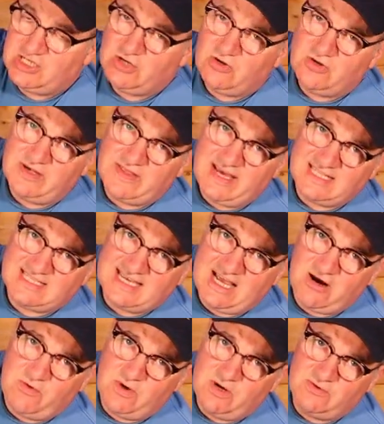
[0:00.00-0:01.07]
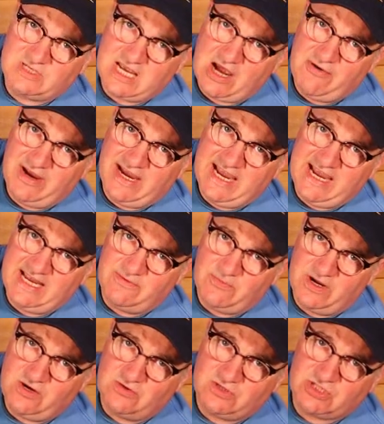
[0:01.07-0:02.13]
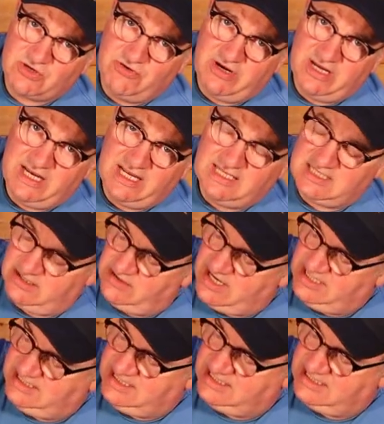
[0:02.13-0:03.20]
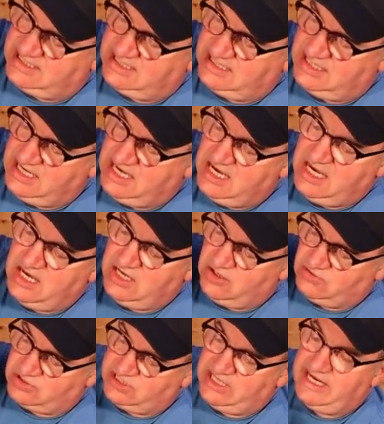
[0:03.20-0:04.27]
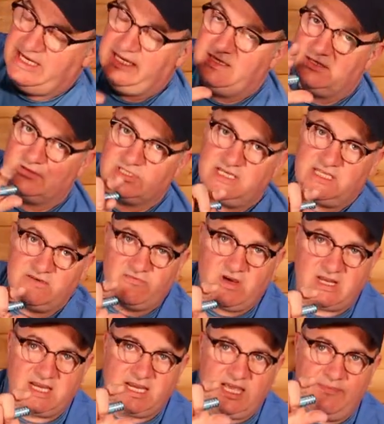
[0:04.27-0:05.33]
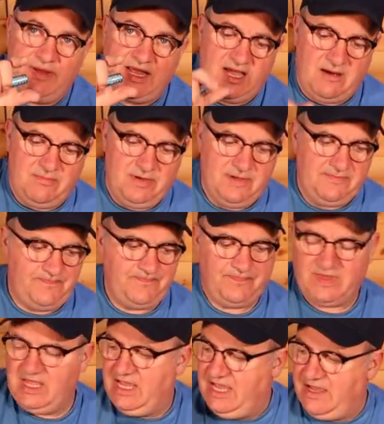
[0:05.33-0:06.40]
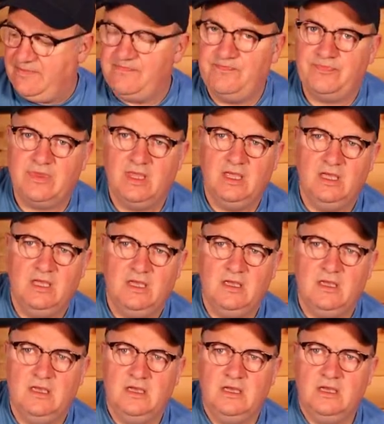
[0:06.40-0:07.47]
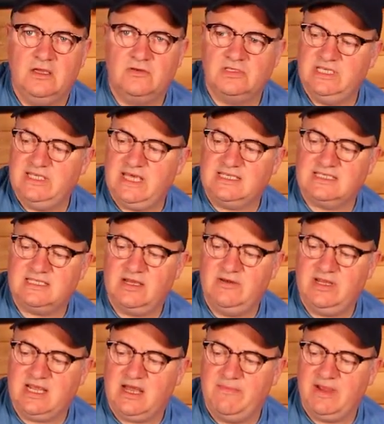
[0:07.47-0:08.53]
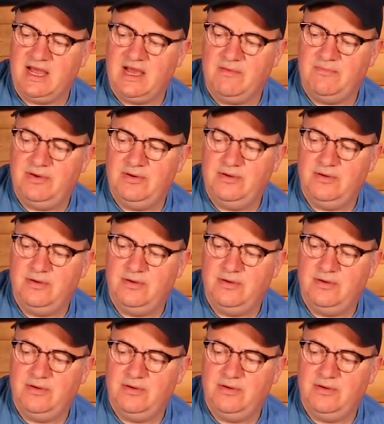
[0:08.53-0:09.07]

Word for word: sure that that tail wheel's going in when you're screwing in. So as it's, you'll see, you'll see the rudder coming up here. You'll see that slowly coming up.